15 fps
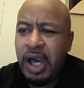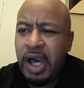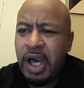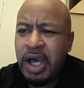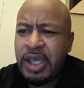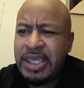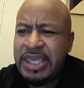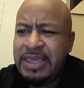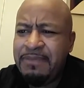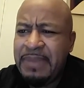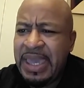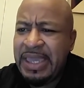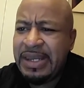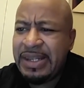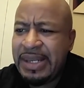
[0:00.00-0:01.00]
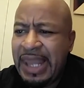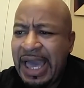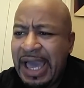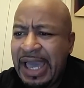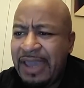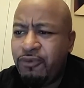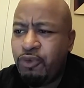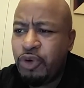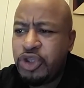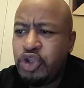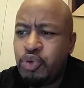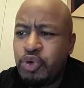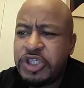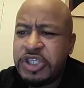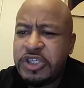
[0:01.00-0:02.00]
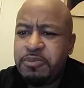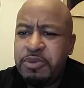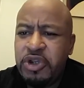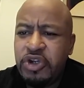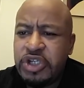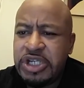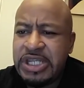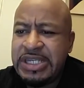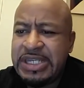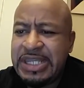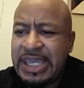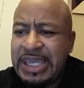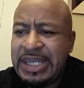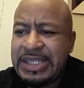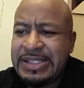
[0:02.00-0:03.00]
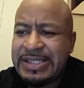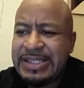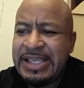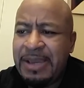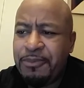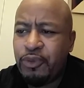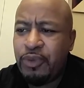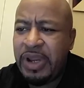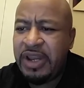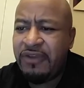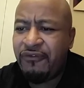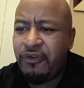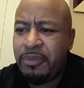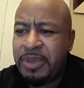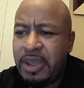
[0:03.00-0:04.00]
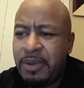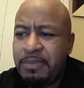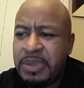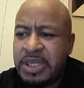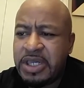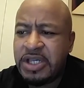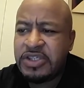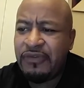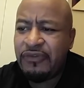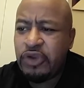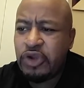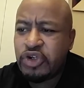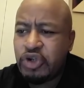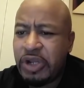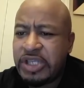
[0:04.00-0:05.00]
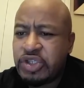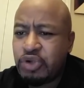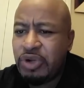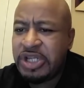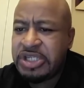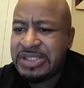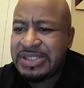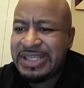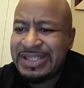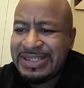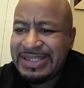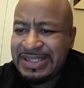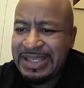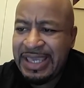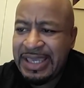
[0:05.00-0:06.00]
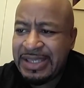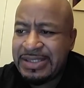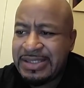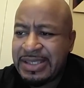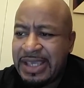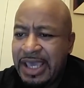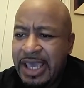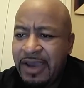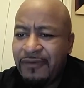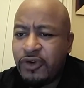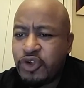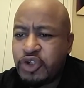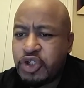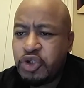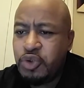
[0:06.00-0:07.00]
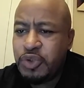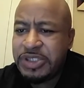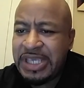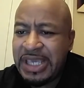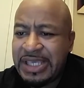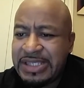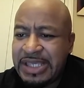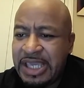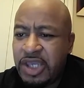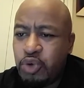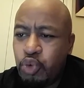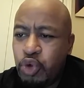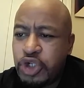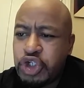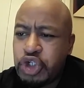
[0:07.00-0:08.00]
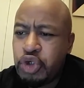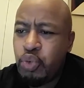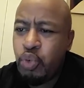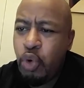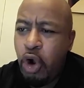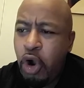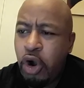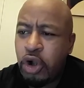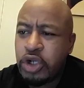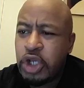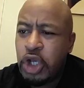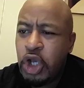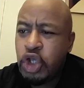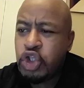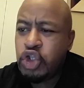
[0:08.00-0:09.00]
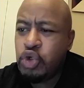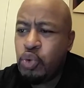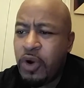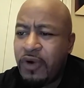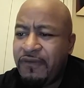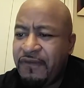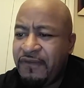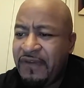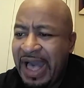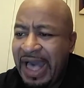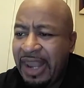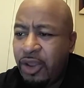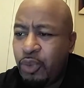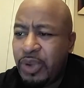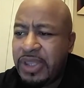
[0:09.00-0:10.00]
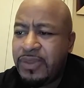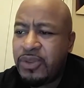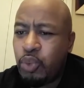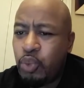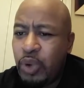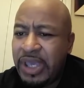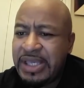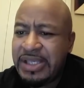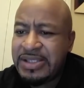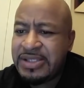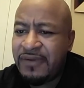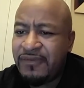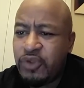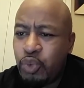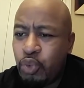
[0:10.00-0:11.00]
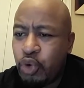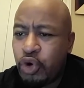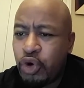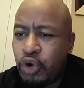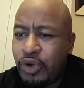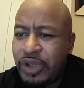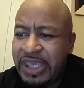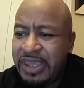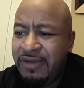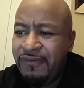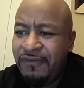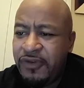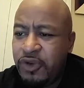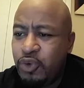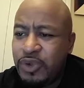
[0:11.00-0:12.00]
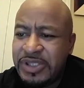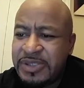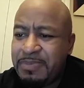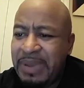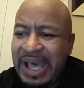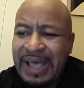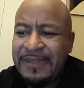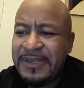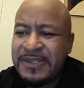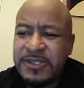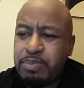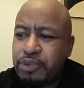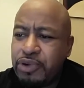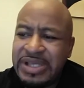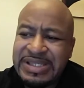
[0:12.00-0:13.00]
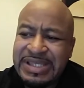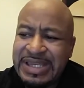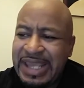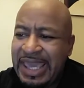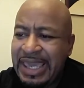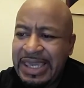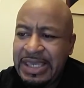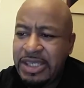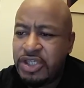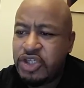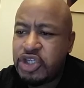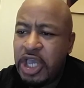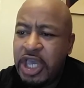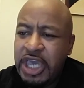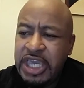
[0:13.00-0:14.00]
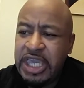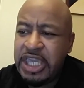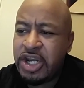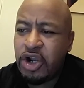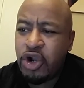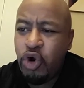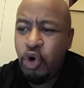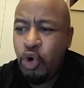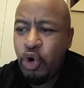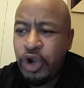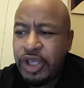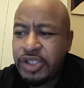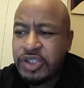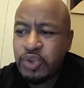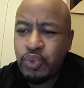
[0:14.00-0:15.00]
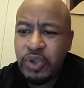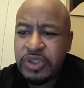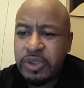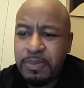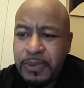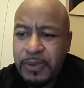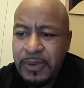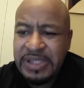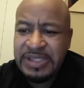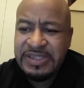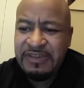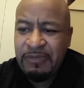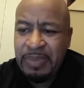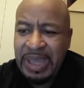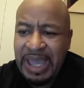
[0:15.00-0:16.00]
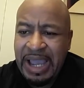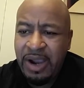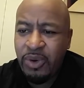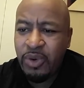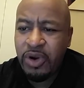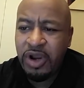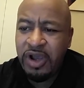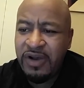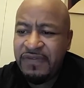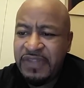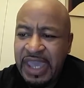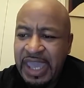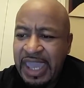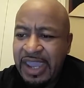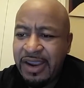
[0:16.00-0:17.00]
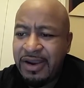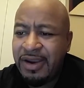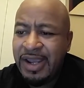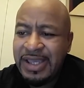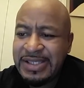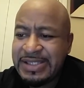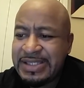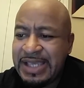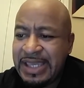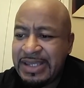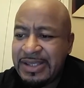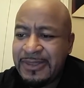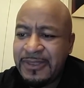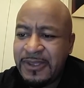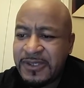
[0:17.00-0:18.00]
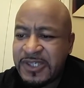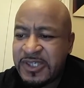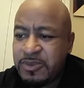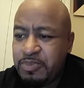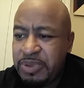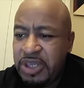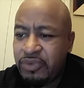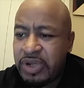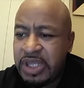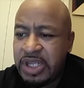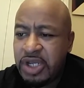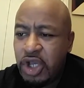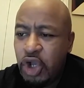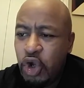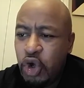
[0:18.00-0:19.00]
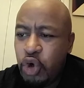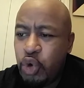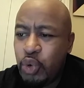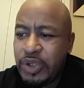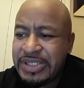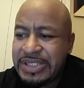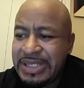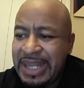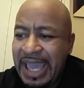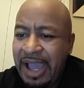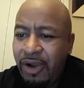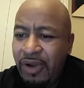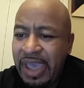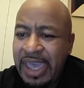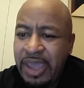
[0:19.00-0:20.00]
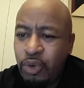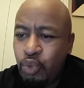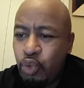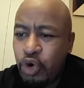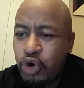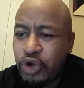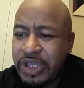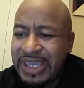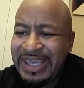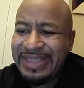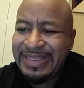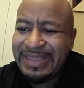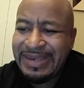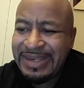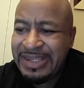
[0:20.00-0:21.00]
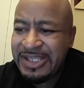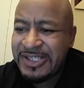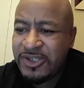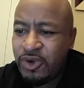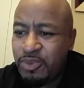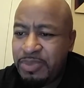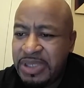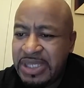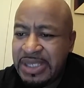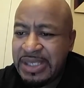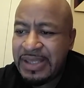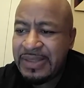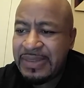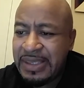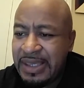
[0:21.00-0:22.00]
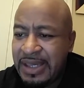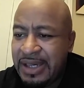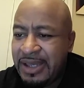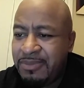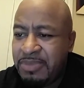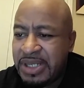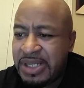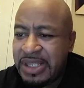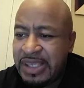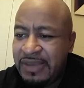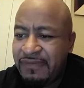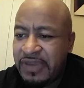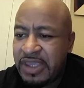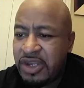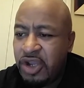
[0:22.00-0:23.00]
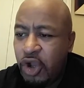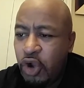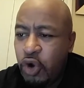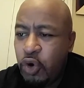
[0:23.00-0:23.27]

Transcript: uh, he made alive when you were spiritually dead and separated from him because of your transgressions and sins. Verse 2 says, In which you walked, you were following the ways of the world, influenced by this present age, in accordance with the prince of power of the air, Satan, the spirit who is now at work in the disobedient, the unbelieving,